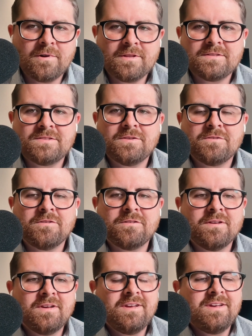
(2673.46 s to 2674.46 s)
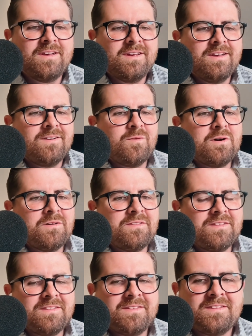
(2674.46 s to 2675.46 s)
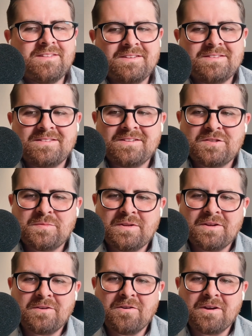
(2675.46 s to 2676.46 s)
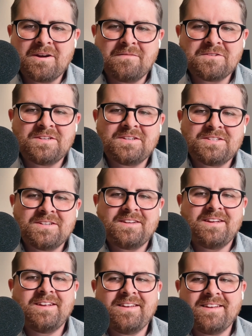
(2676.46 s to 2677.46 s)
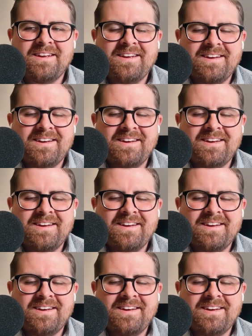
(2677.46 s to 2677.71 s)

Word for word: that's so good well this this has been a great conversation and